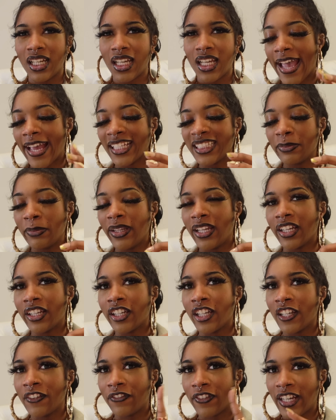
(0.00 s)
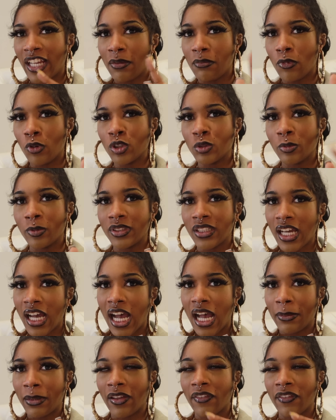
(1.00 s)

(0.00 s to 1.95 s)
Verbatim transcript: Asked me to cook for him multiple times.